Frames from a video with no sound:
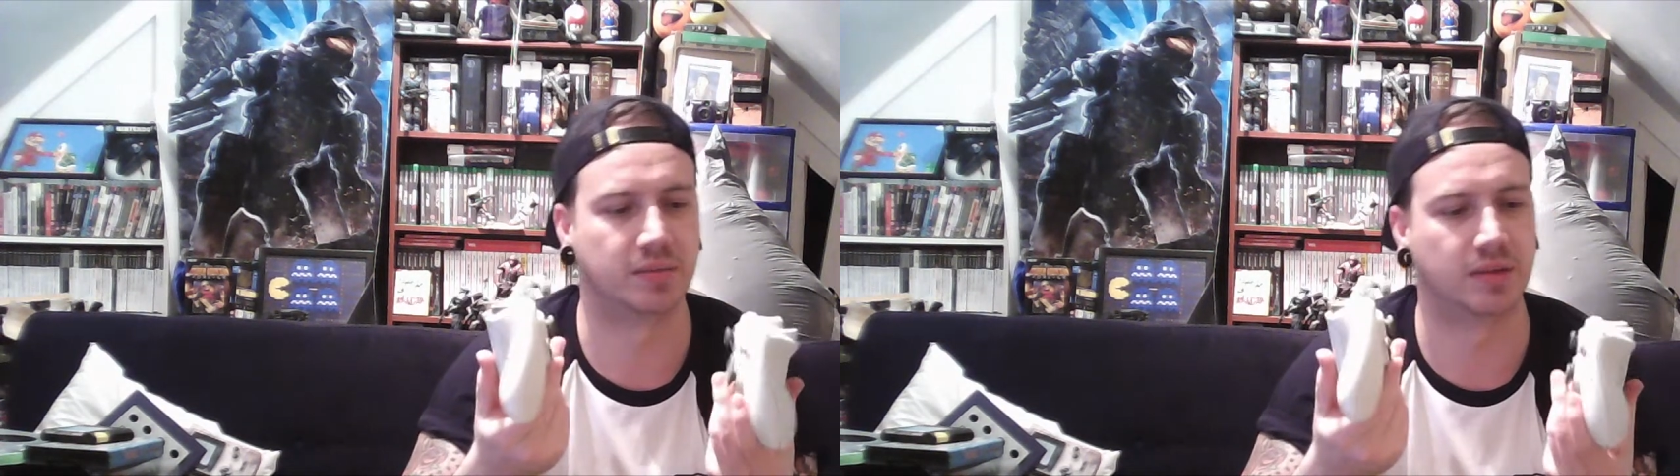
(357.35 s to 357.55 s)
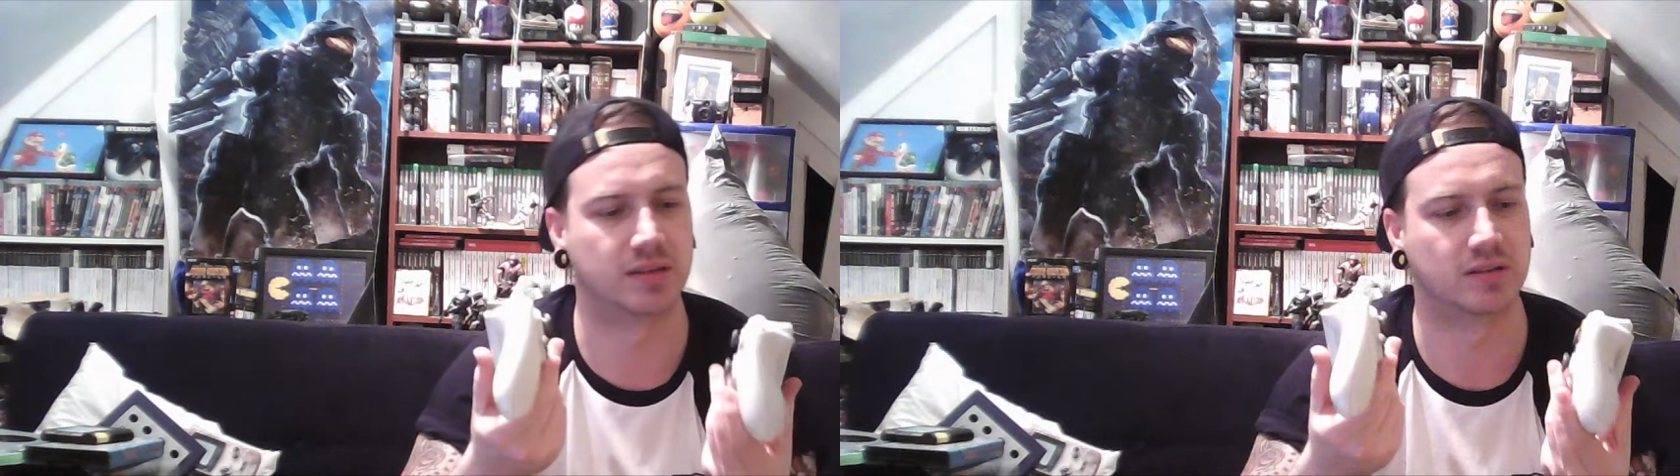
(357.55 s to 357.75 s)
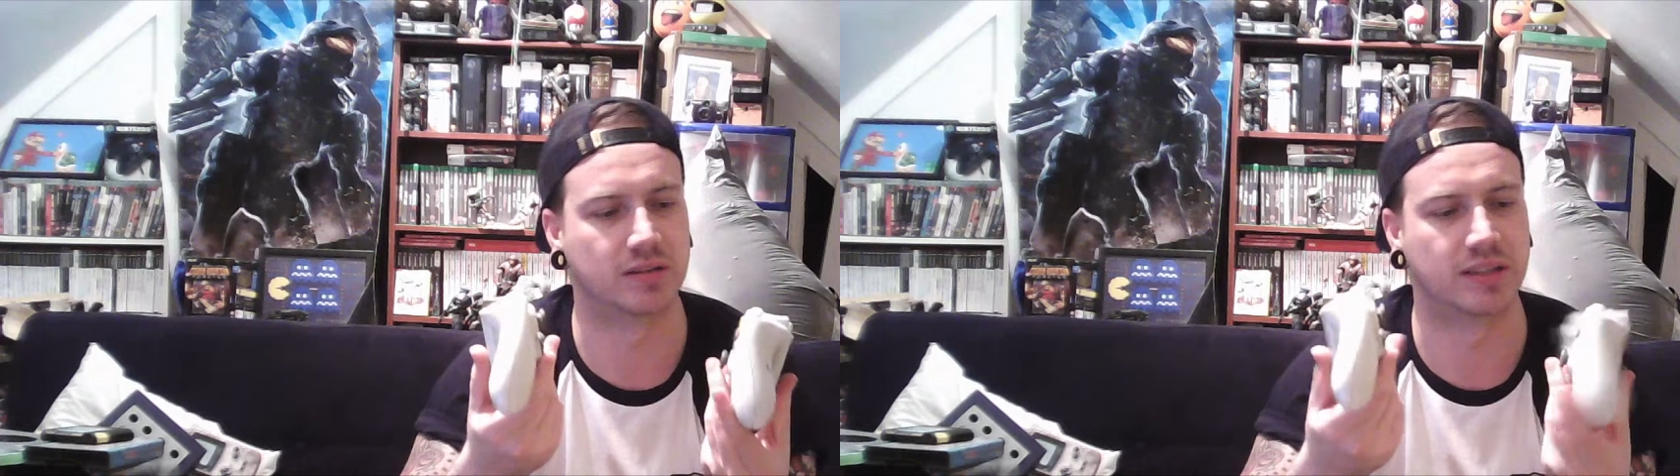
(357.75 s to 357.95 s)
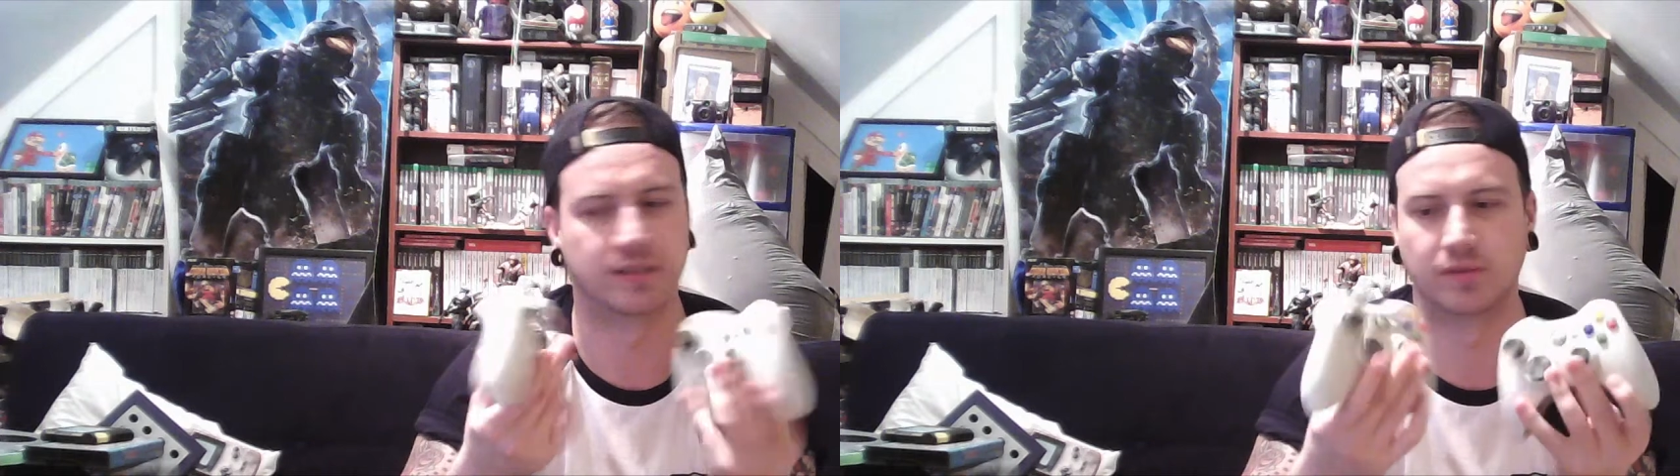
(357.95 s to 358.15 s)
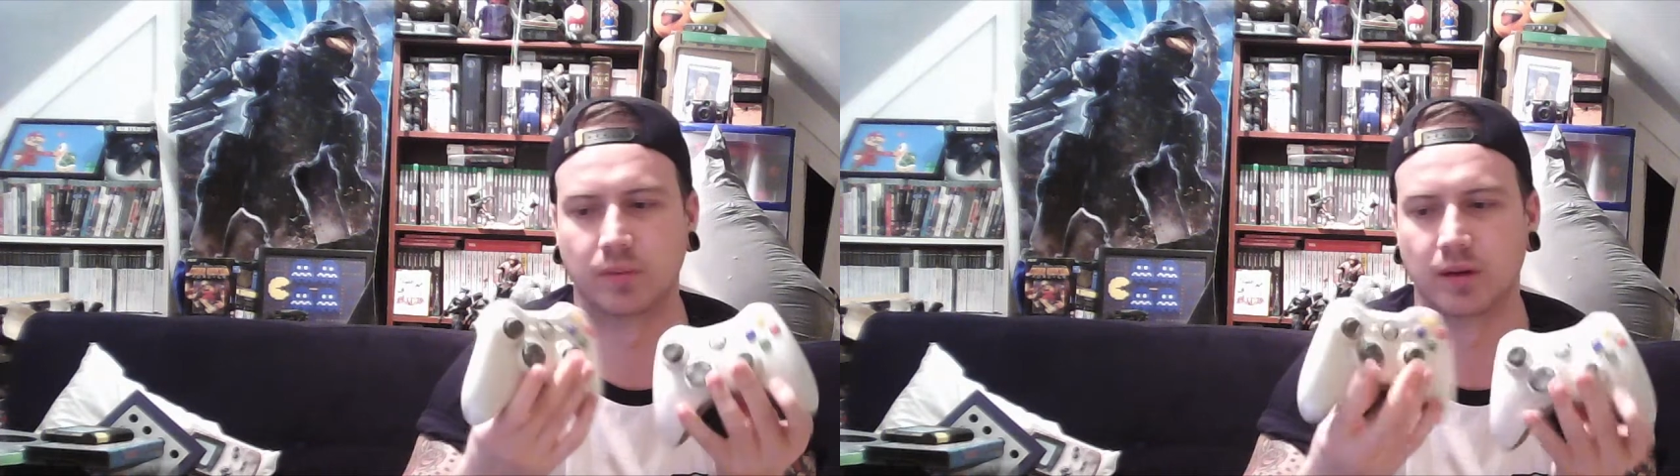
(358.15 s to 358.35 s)
but it's not the end
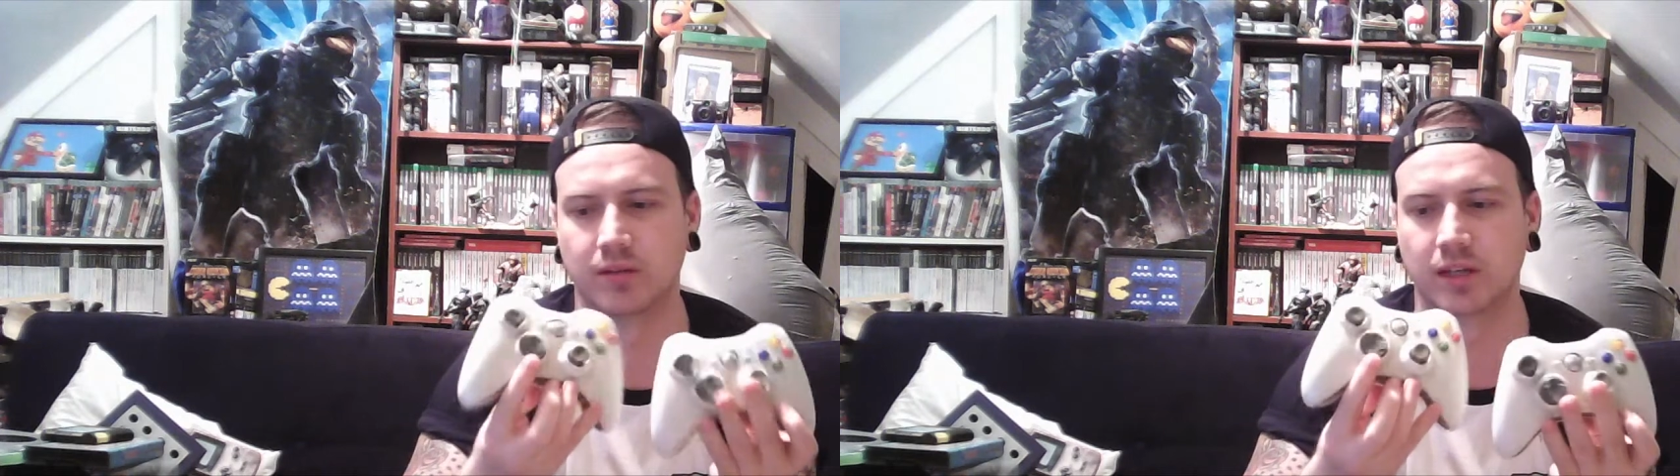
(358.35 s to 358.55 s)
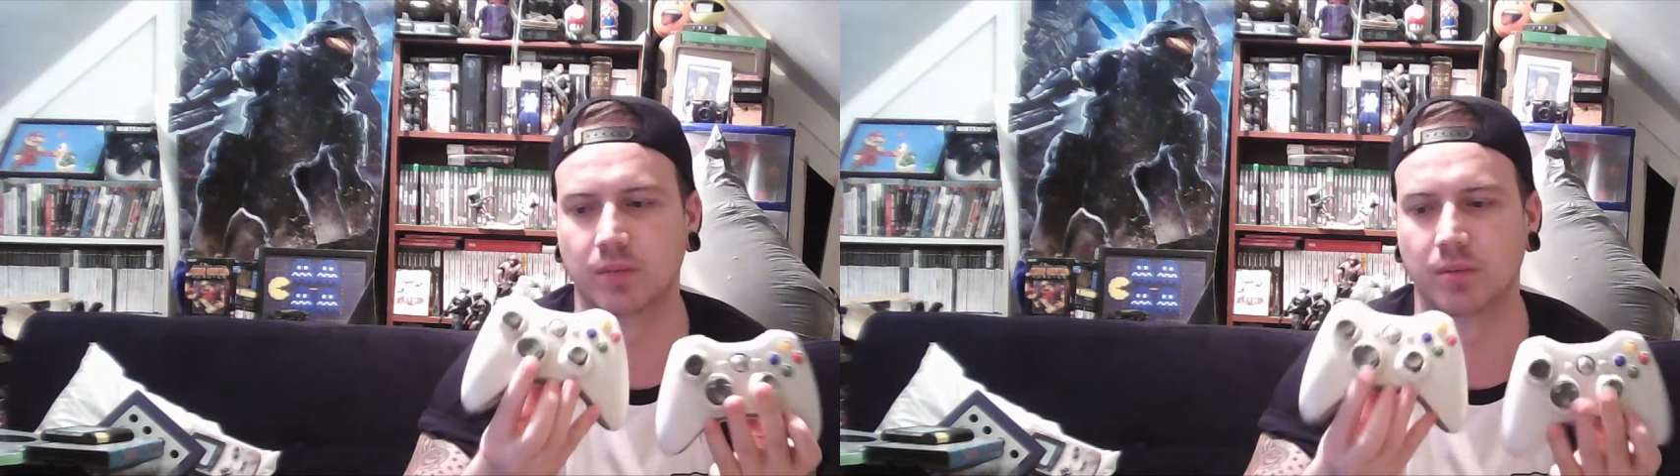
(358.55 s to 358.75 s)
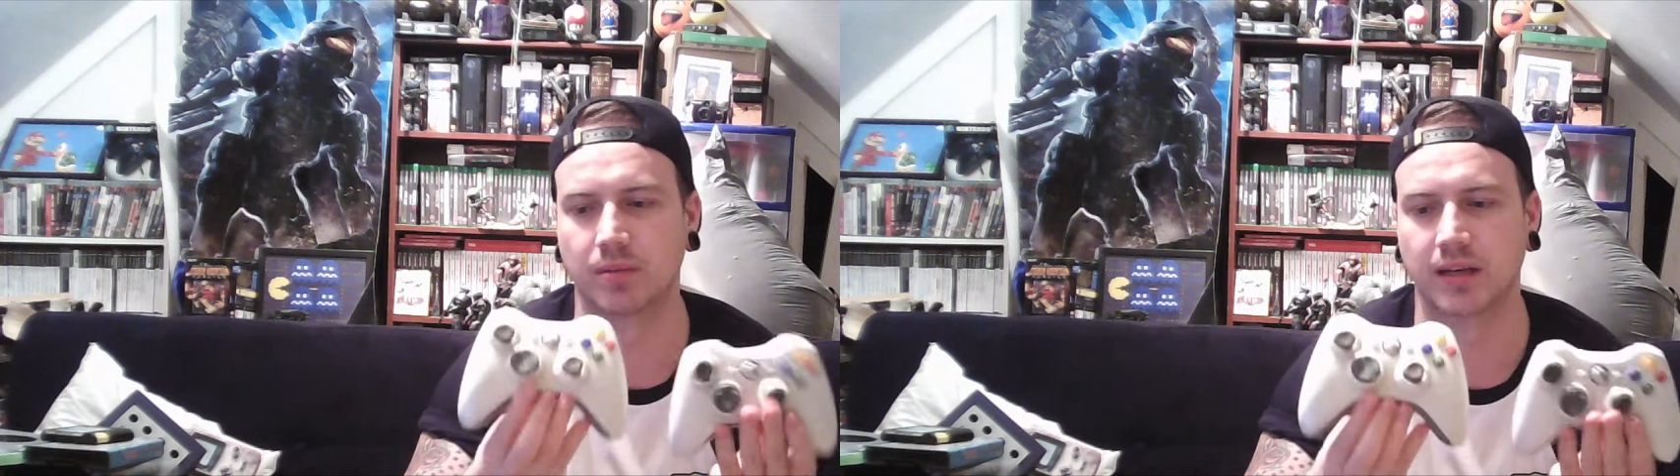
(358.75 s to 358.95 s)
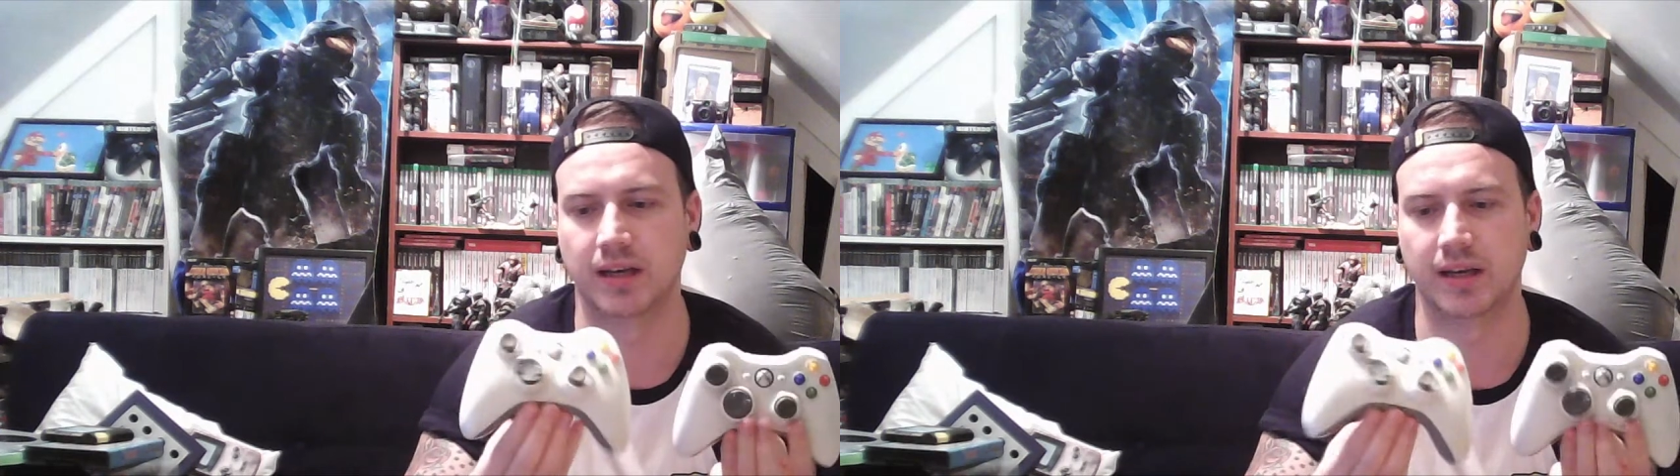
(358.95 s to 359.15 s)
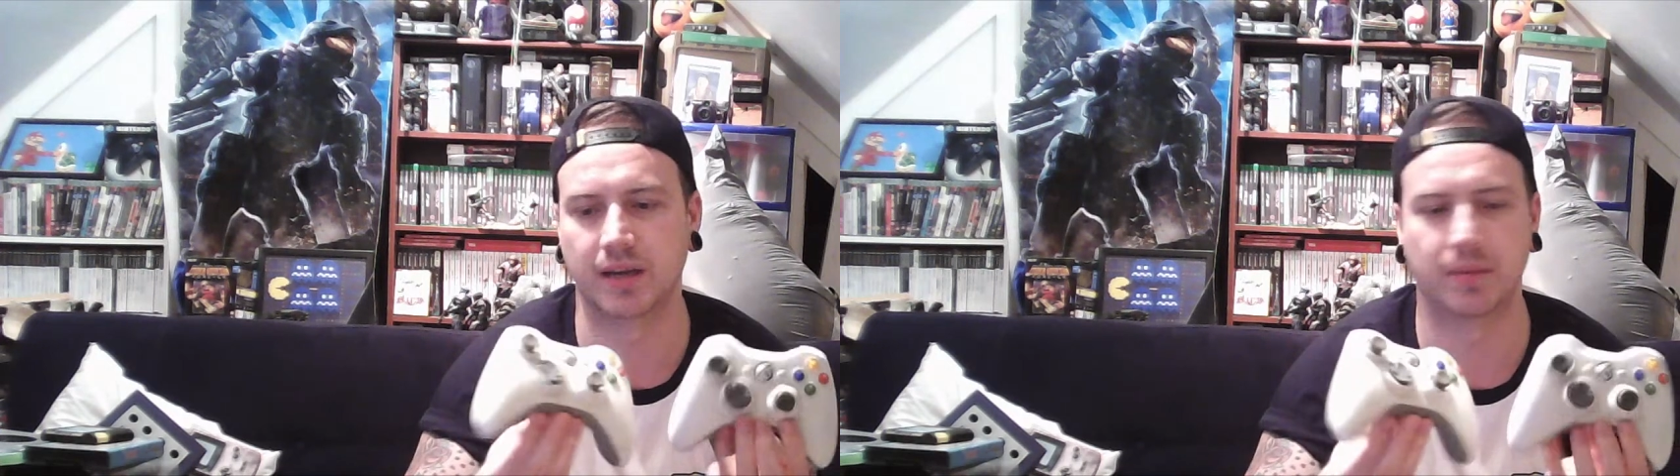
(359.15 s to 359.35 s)
of the world. I could probably
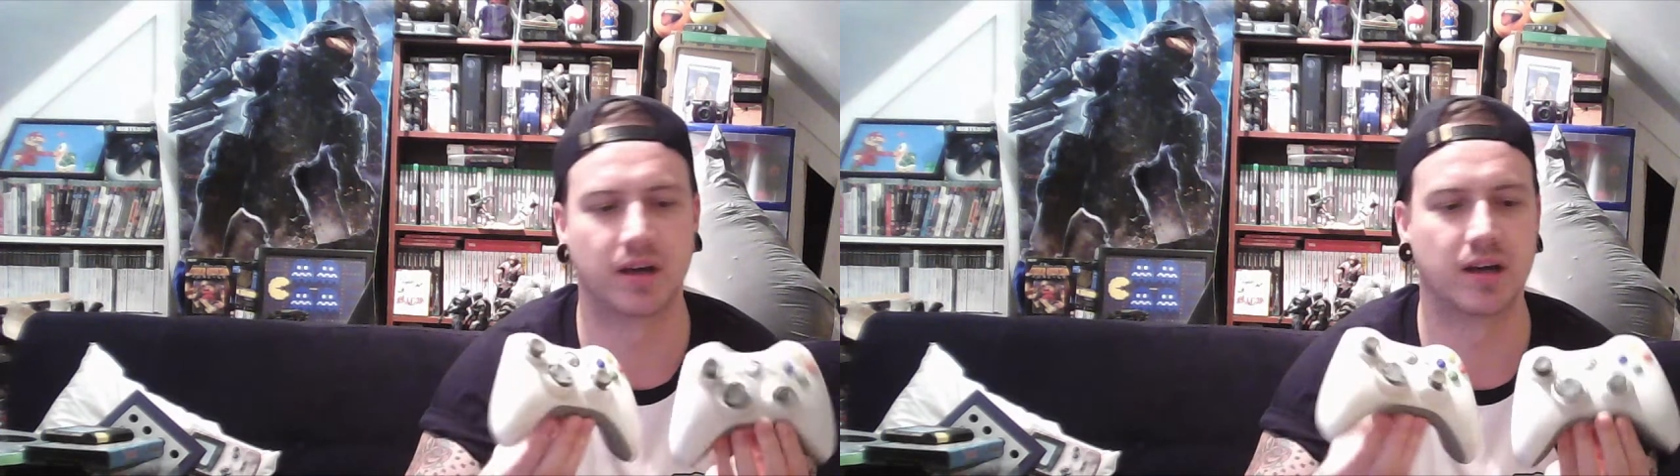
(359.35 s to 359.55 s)
clean it up.